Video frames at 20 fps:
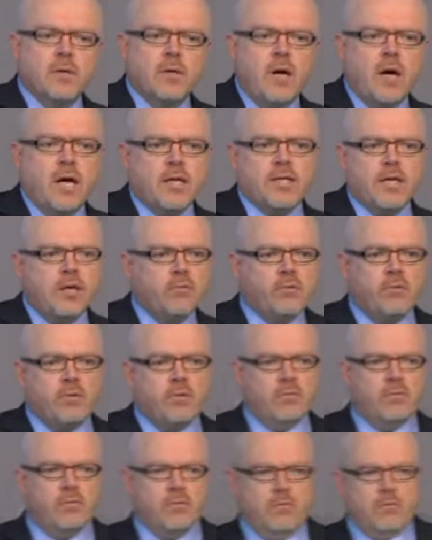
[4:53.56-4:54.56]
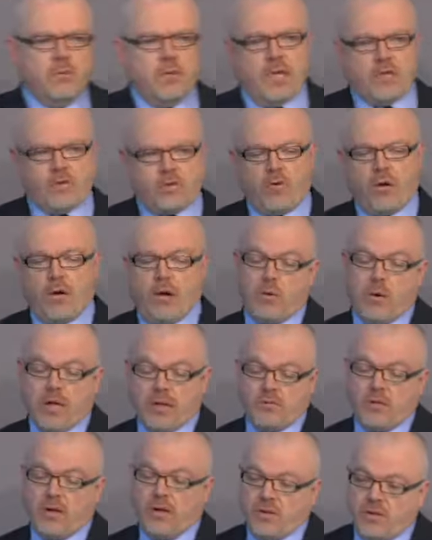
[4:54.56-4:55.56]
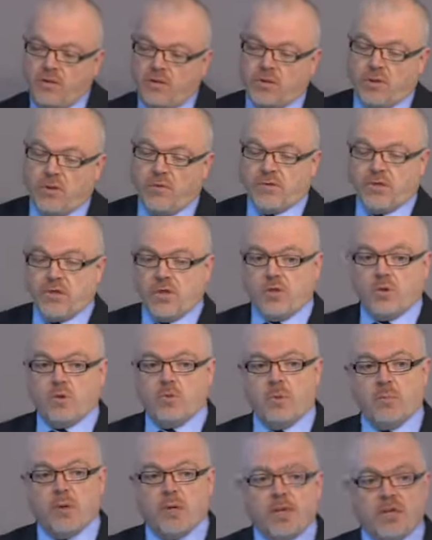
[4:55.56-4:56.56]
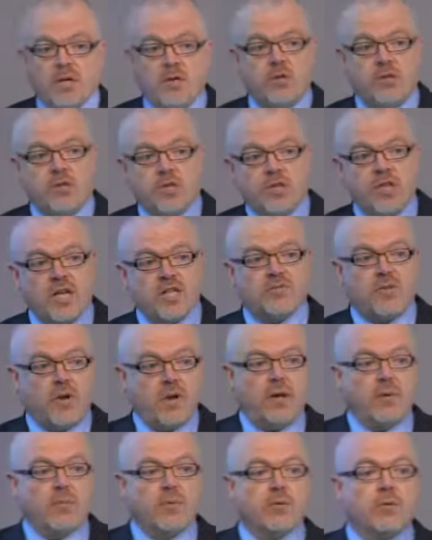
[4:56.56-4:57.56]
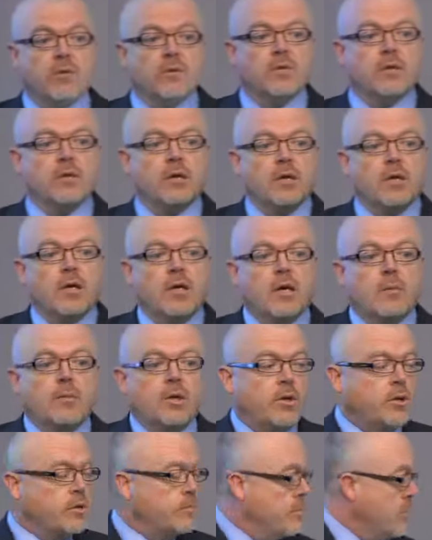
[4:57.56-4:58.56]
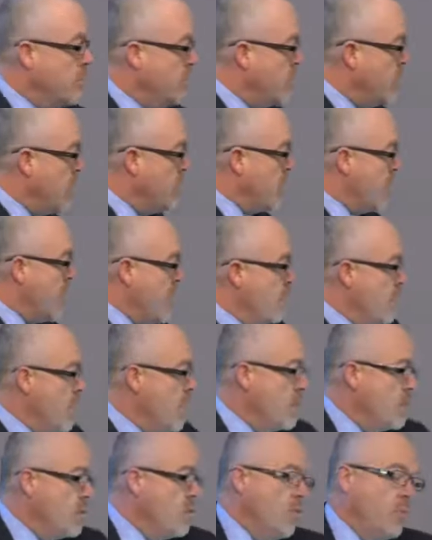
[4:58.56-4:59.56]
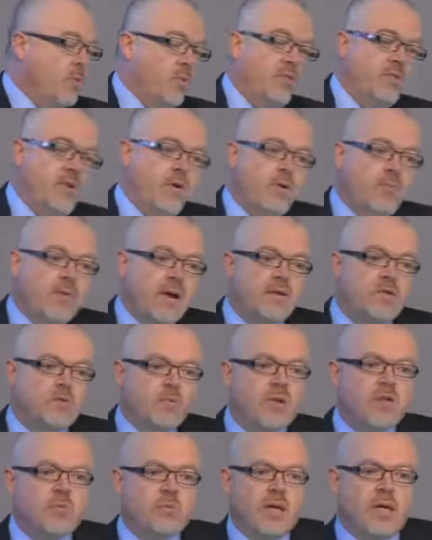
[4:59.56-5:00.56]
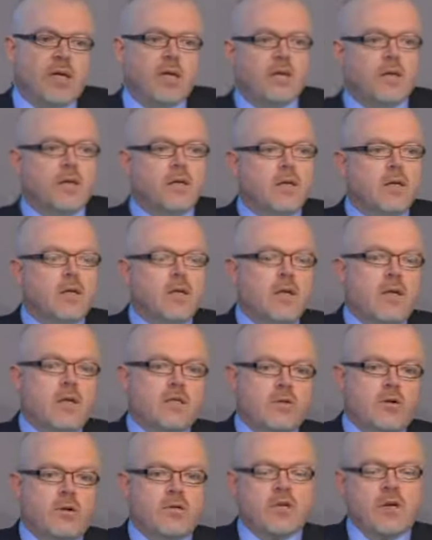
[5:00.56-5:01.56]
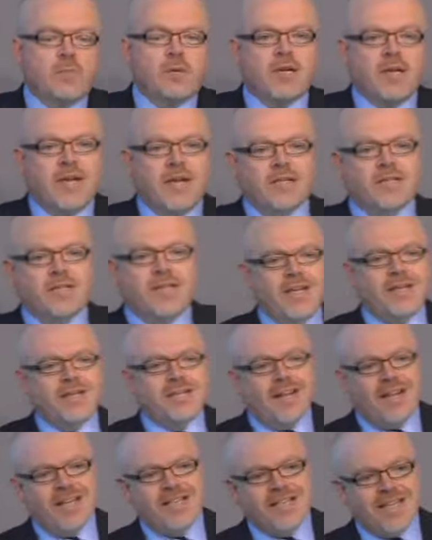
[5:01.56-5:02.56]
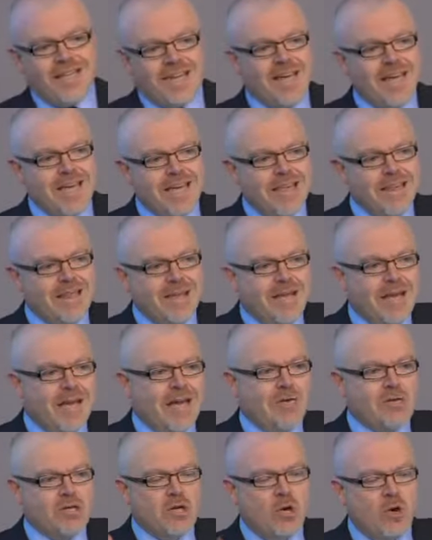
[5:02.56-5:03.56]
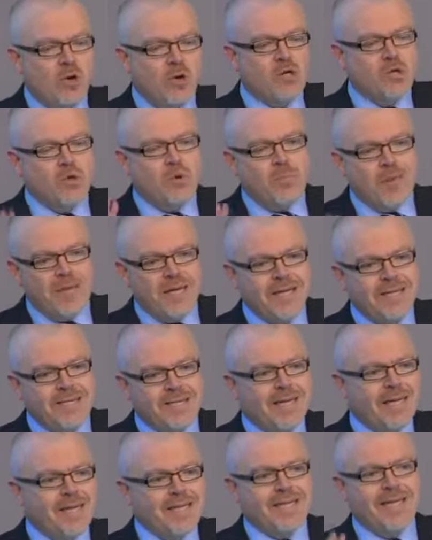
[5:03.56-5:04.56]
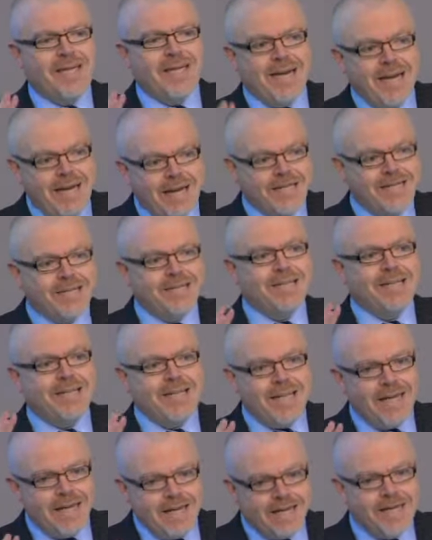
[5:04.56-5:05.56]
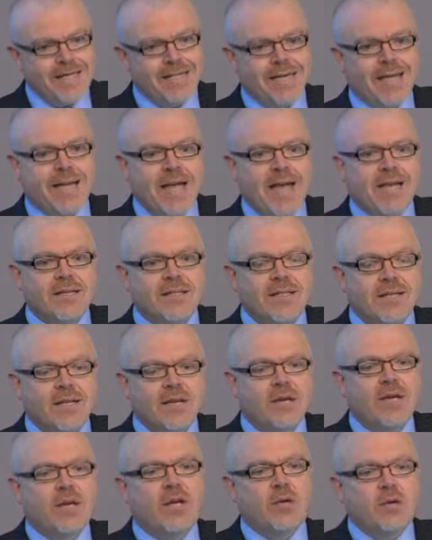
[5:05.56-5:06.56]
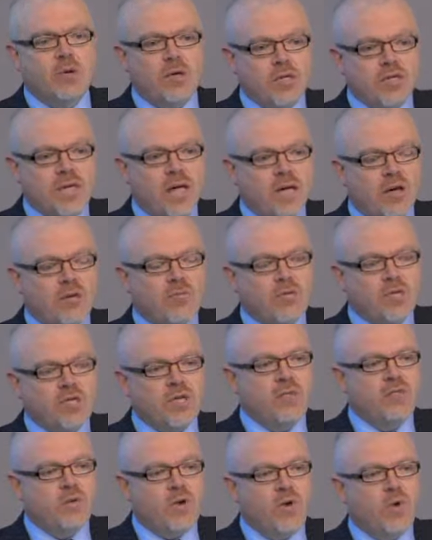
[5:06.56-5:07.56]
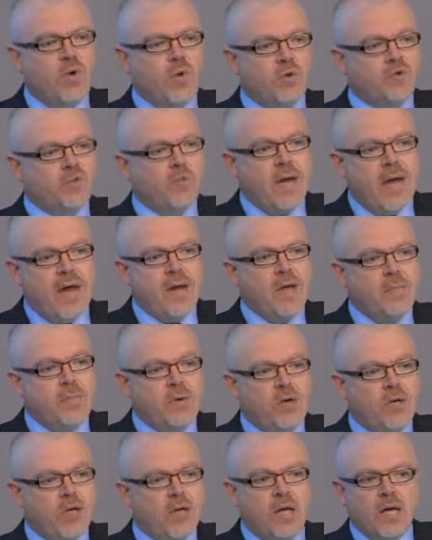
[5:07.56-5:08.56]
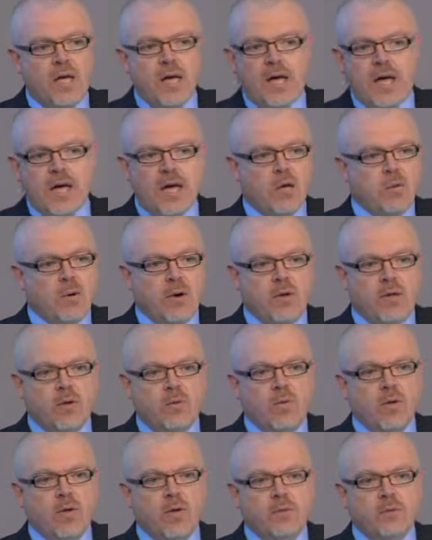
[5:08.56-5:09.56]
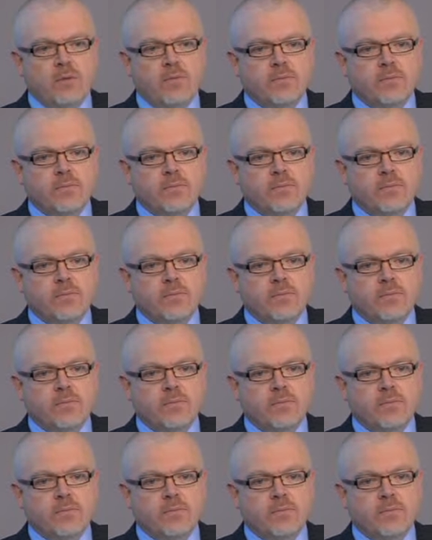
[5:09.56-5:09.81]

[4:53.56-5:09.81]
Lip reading: I used to obviously use one, but I don't use a desk phone anymore. Because I carry my corporate phone around with me, as long as I'm connected internet, and this is the key thing here, as long as your PC is connected to the internet, you can take and receive calls from anybody, anywhere in the world.